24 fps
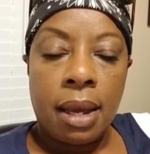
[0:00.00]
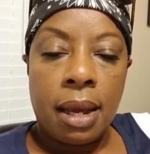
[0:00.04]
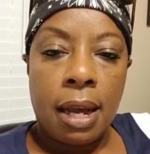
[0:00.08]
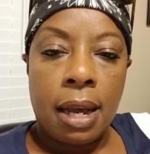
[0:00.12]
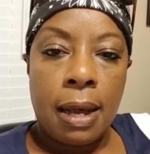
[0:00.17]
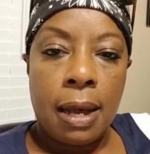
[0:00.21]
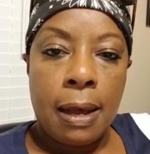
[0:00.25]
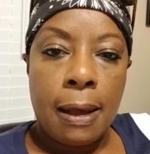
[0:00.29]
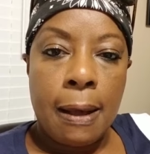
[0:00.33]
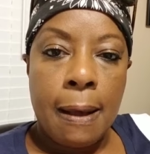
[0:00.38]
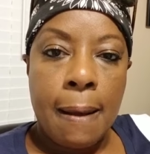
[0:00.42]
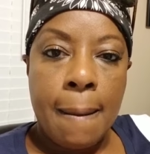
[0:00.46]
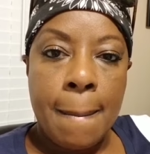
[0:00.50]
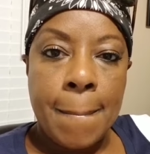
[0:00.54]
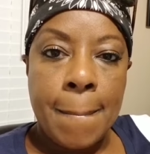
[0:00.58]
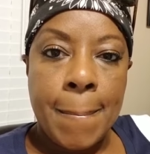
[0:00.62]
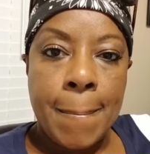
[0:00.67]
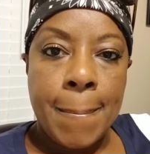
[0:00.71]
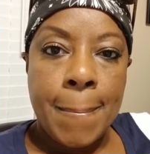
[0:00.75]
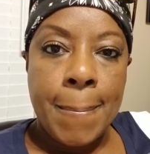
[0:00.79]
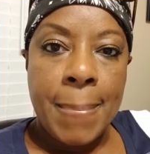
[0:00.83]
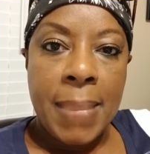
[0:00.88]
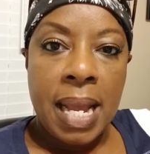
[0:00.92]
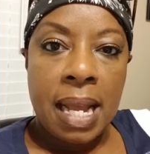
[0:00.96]

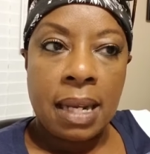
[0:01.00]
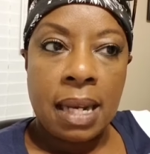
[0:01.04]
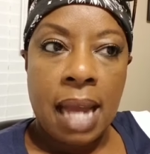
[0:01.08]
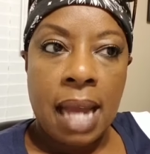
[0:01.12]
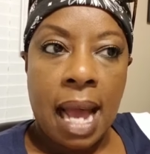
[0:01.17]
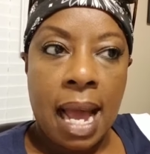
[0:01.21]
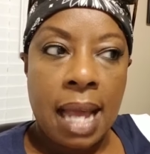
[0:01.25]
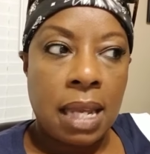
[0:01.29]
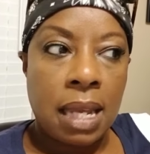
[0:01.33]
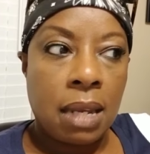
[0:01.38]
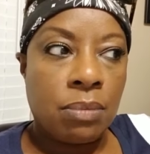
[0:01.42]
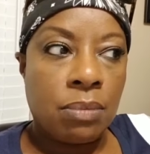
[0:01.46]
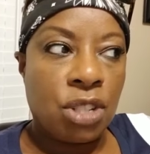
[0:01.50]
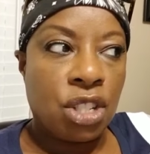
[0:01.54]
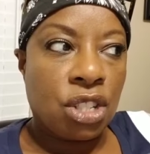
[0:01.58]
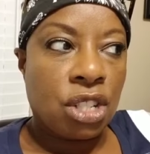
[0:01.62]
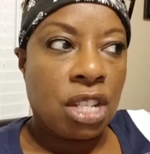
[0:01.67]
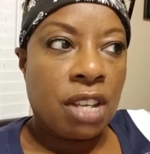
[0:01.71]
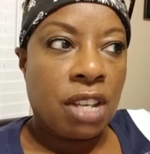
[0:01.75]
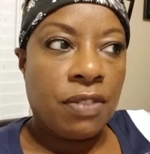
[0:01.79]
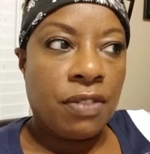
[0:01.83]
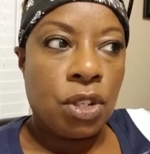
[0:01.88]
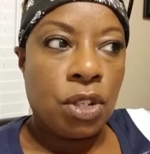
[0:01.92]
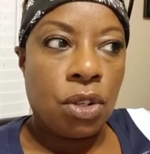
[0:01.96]
And I am just
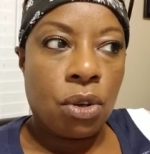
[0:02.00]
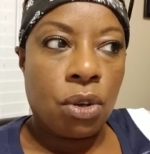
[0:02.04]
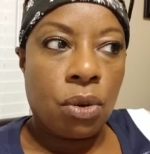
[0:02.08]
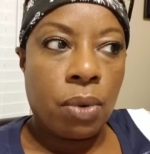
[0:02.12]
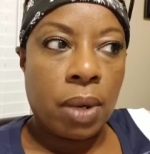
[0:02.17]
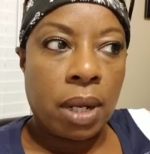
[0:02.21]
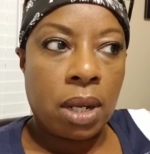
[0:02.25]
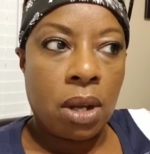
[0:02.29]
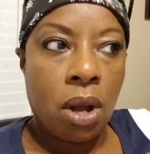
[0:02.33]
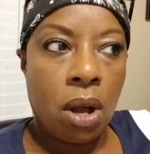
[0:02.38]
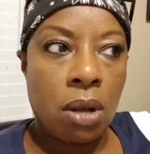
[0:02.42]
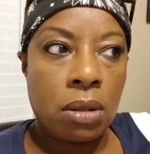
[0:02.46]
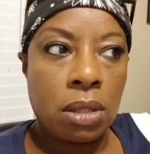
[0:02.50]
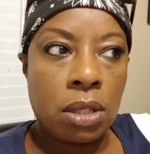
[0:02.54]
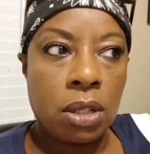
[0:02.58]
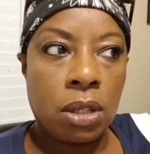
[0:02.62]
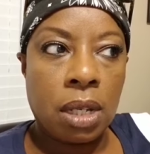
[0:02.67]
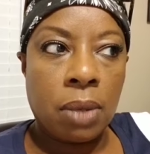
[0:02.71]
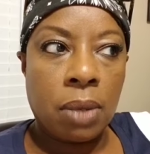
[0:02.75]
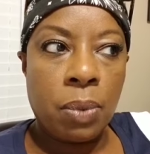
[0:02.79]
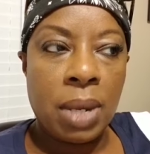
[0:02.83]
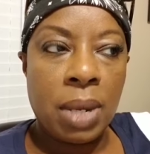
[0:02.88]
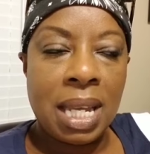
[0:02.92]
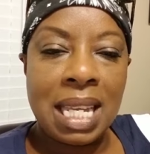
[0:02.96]
giving you a quick call so
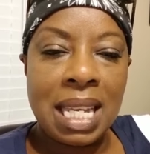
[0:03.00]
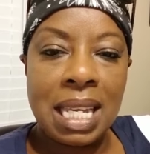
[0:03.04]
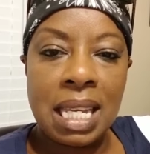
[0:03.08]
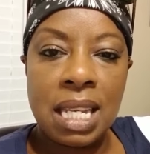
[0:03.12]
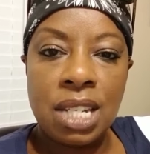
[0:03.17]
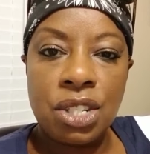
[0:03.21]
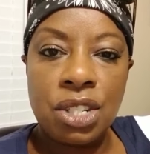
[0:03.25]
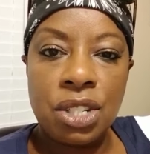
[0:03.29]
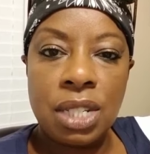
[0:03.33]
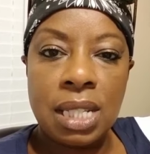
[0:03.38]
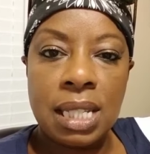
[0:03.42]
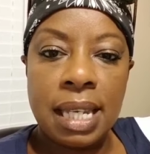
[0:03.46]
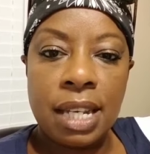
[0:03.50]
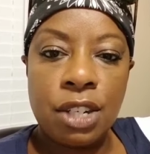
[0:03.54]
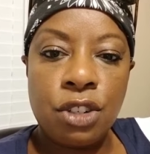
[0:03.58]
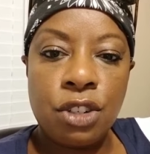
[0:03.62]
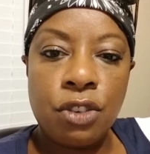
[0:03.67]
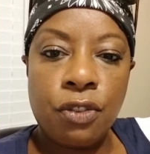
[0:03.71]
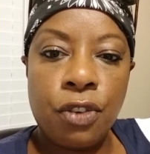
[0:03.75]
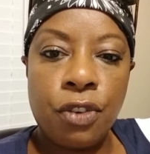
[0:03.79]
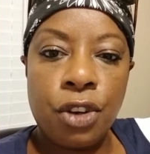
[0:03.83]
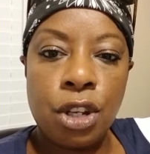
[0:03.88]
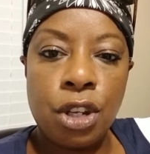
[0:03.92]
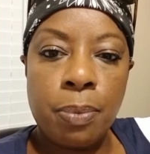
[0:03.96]
that we can get you
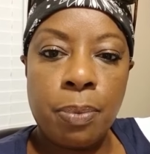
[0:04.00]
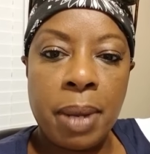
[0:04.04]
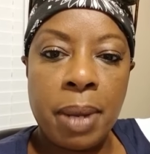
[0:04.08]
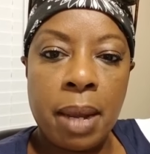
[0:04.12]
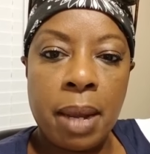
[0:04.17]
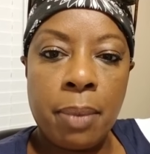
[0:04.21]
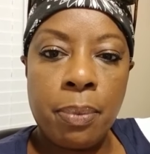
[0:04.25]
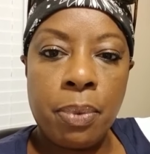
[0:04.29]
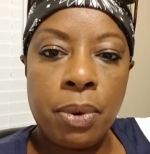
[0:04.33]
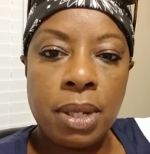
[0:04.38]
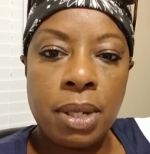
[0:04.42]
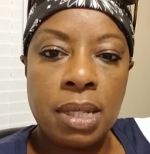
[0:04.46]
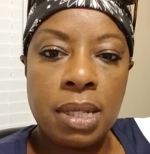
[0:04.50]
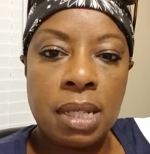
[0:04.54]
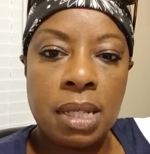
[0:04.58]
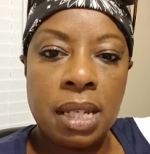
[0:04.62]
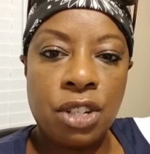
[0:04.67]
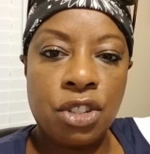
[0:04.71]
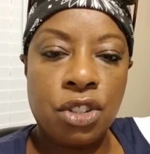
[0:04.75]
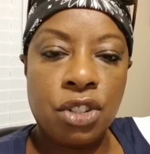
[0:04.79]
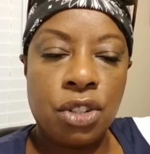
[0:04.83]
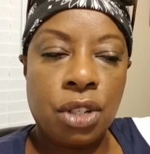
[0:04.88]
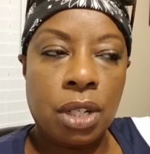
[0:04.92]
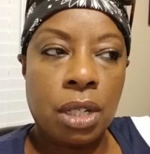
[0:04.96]
scheduled for your pampering
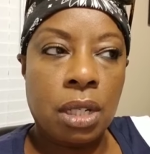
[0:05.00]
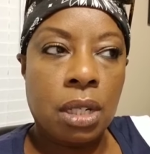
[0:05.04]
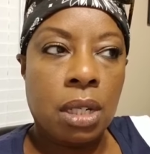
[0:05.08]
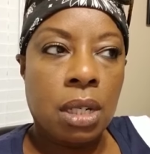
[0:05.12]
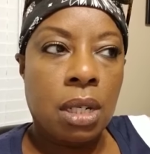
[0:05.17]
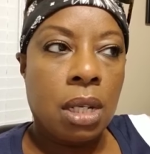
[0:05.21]
session.